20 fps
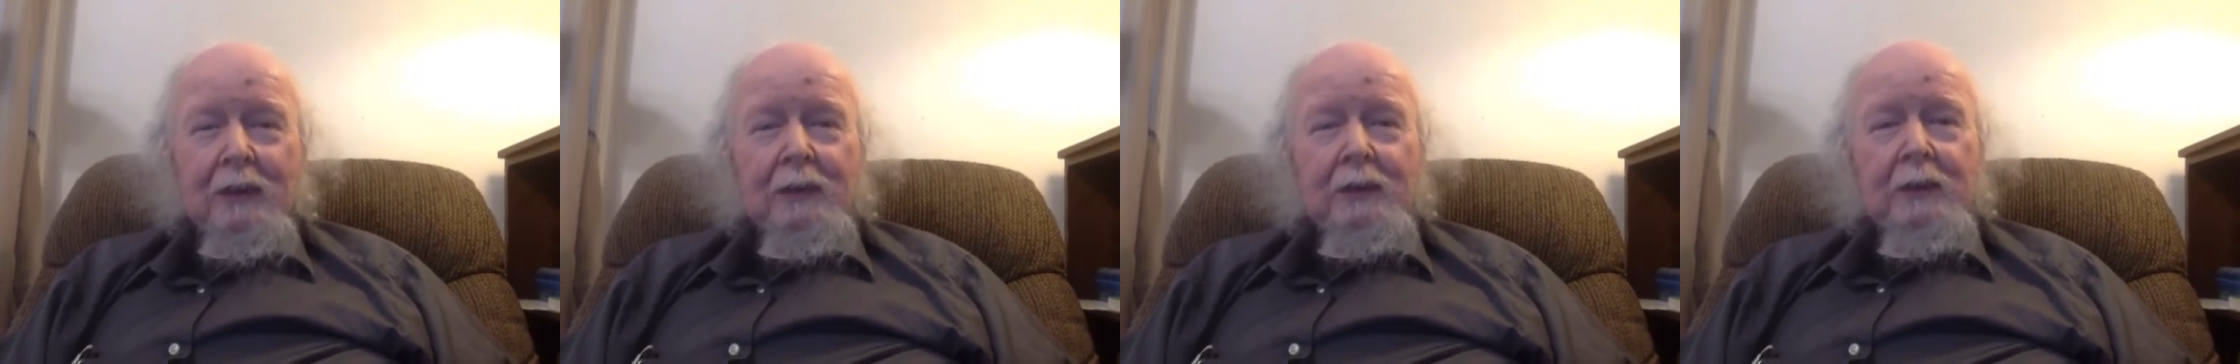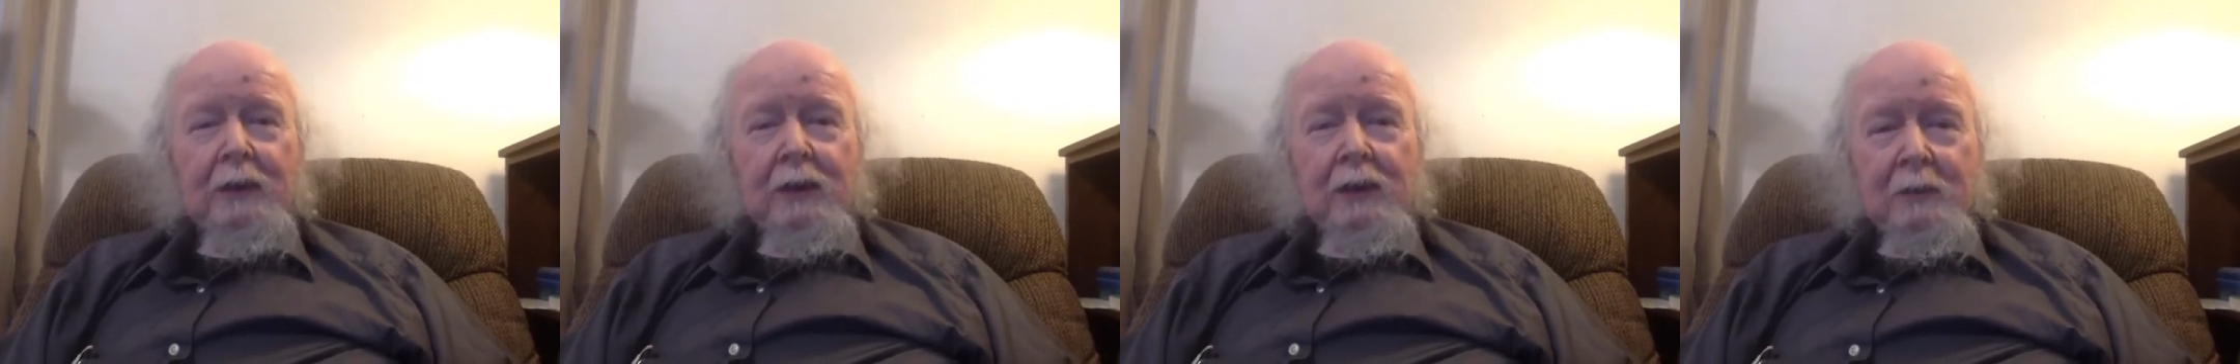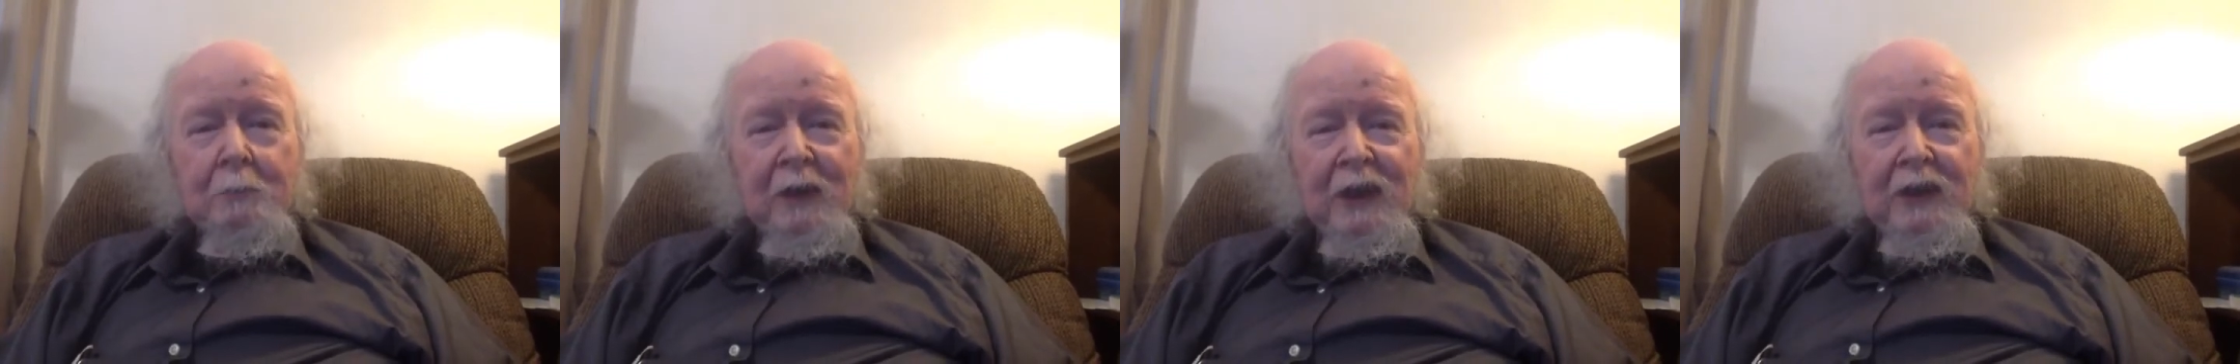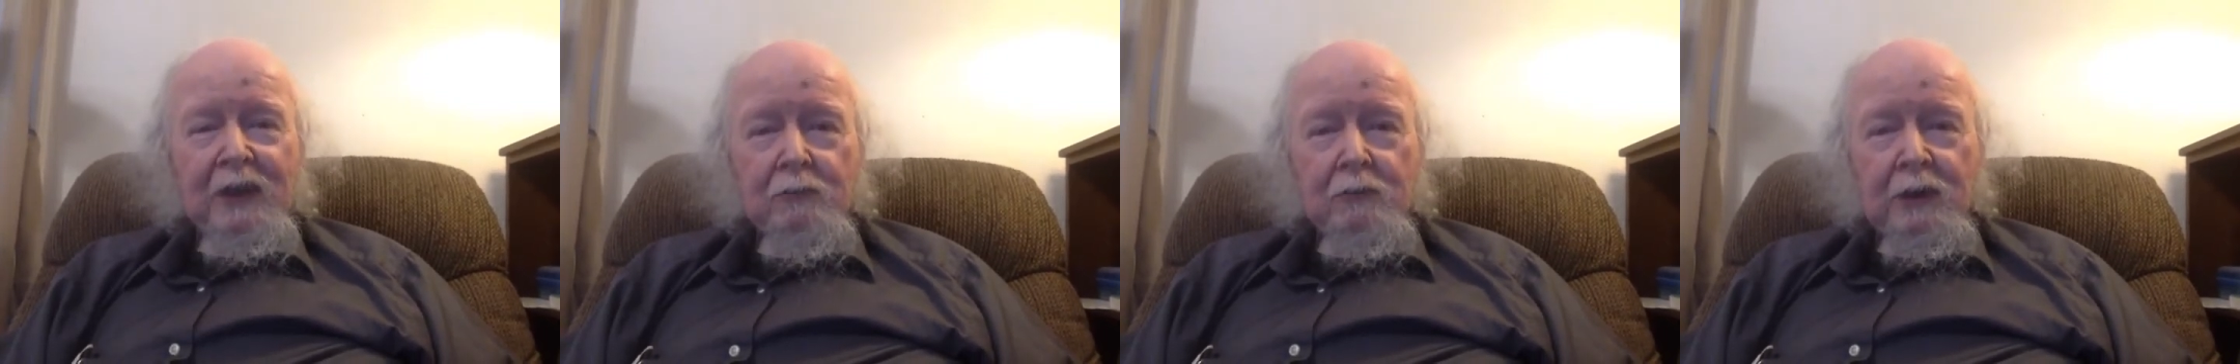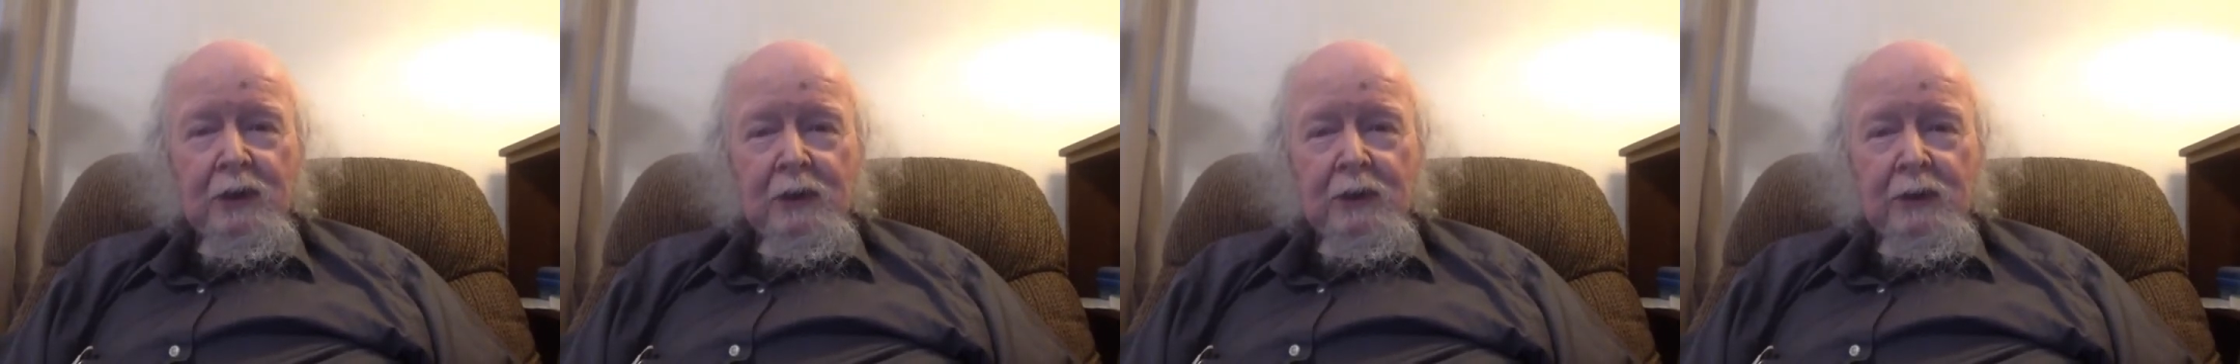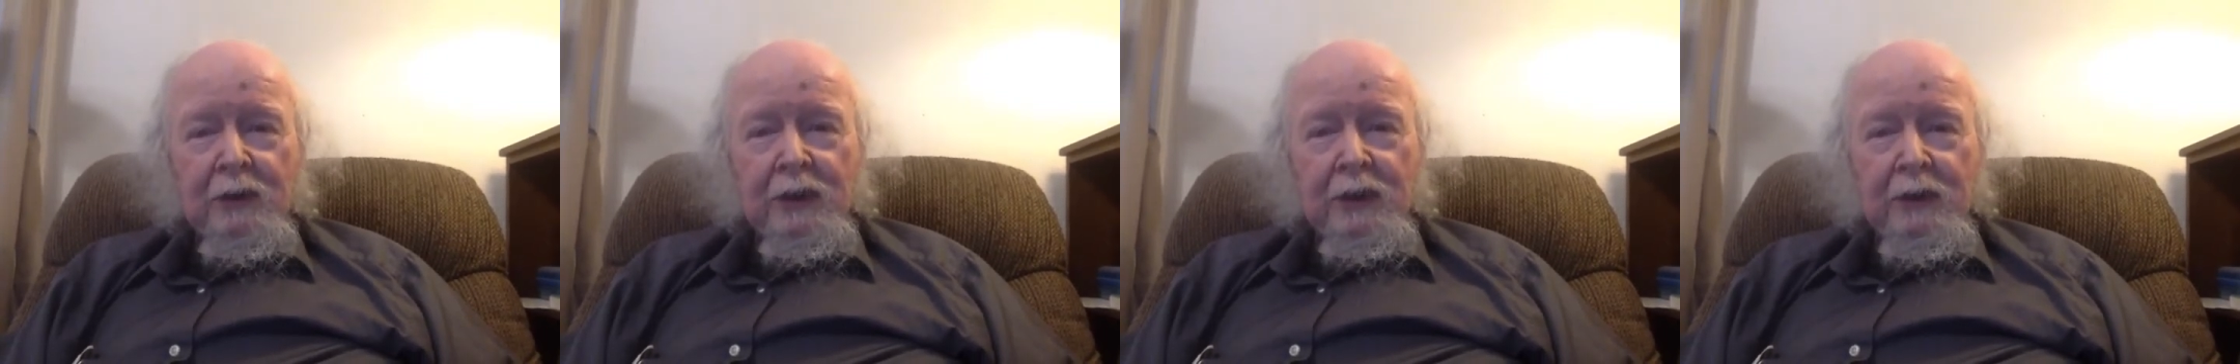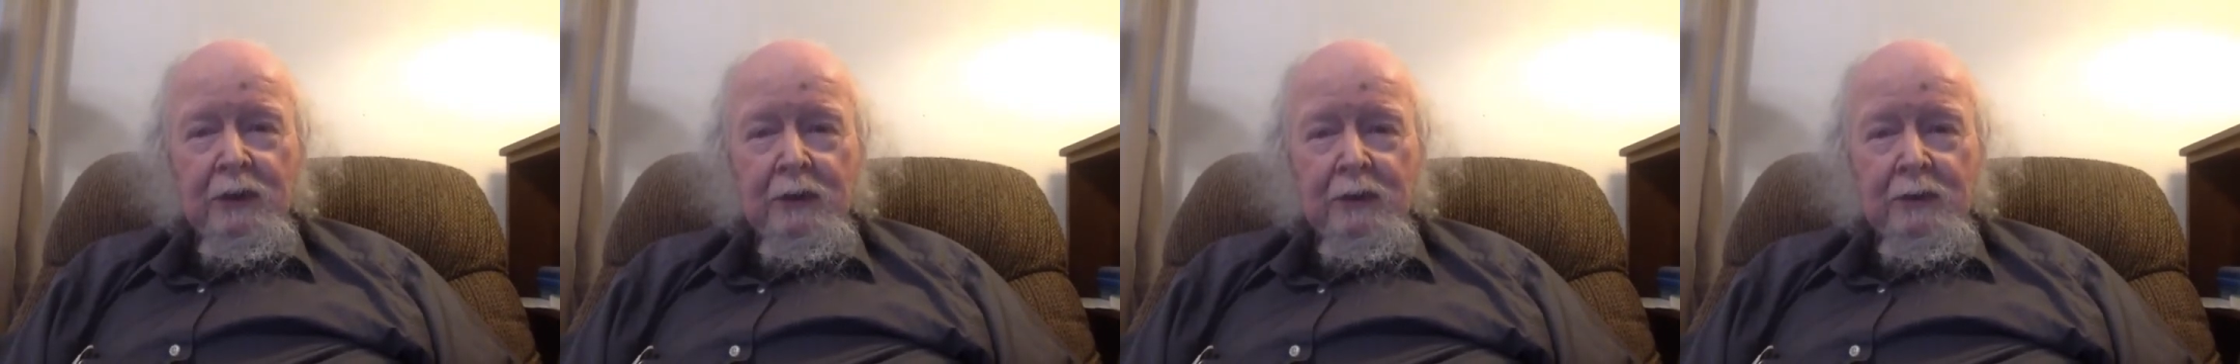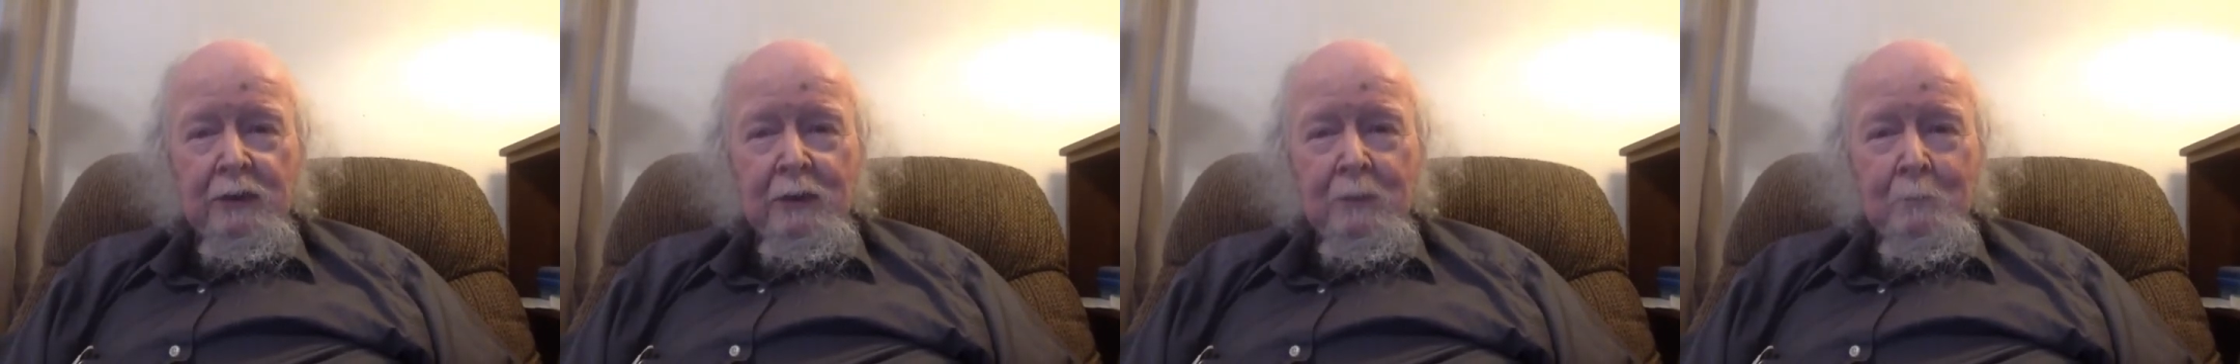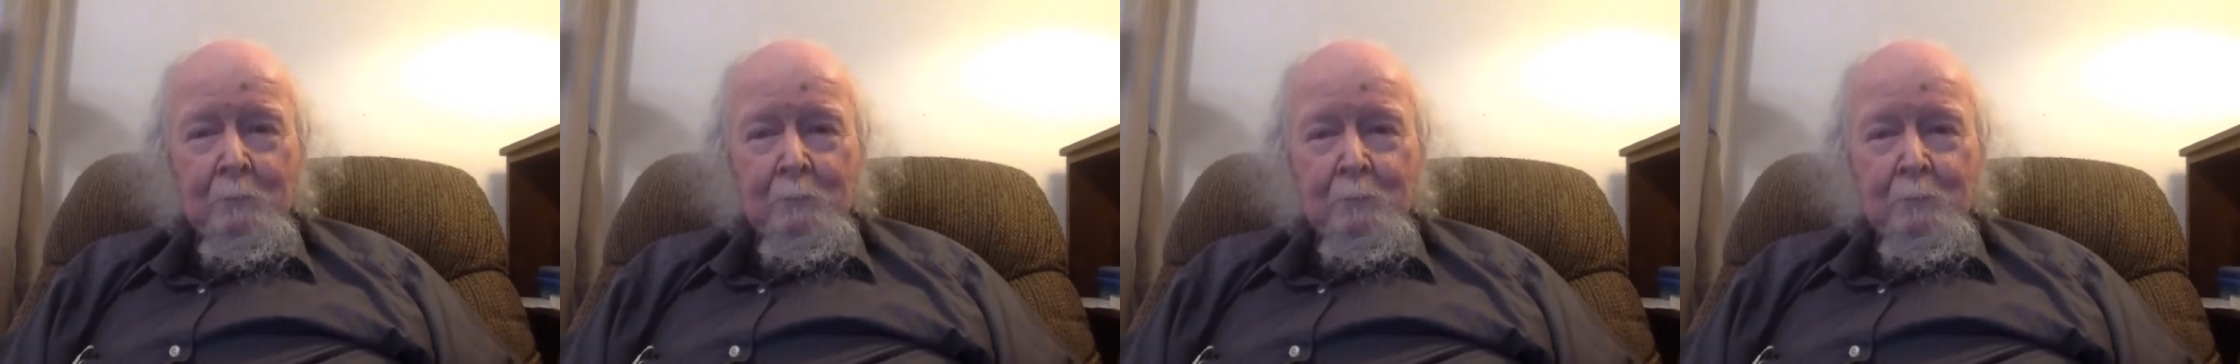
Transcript: The expatriate glared.